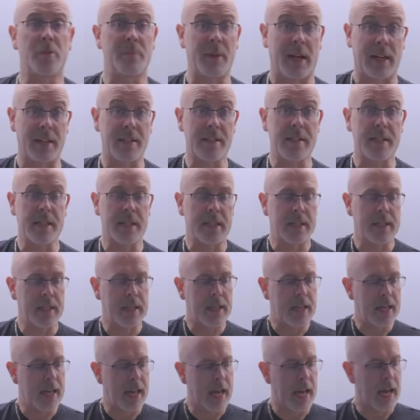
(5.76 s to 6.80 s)
maths,
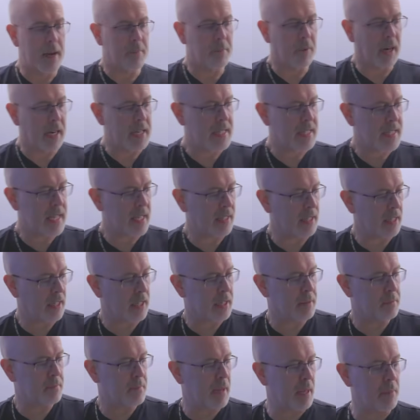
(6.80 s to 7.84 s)
I said that
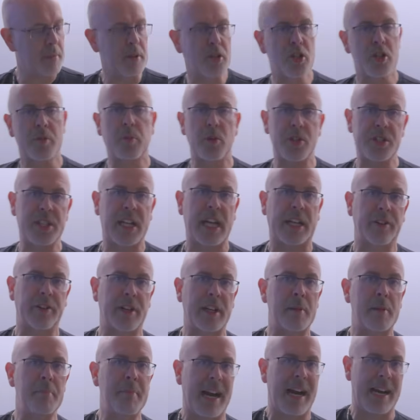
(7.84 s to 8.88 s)
I'd maybe just put together a
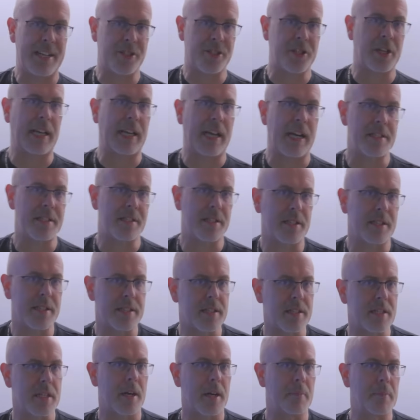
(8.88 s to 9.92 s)
little masterclass on
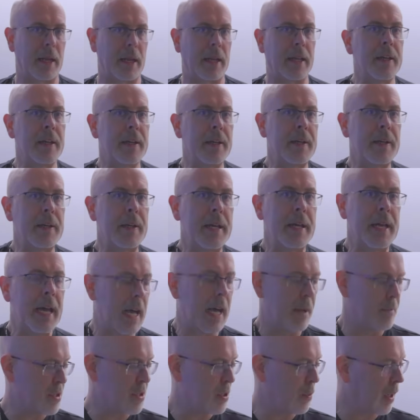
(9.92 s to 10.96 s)
this topic.
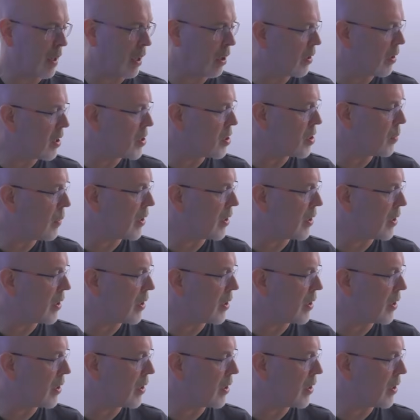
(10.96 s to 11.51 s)
So what I'm going to do